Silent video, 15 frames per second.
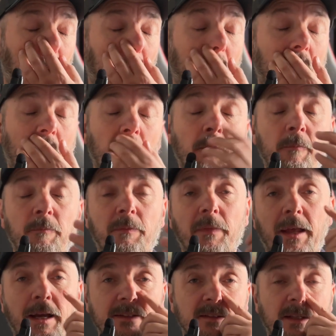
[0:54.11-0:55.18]
But
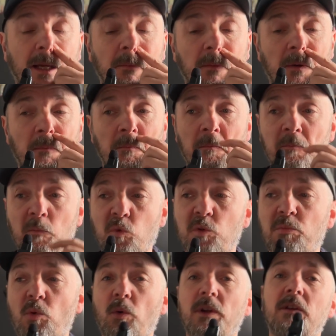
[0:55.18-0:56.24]
that statement was brought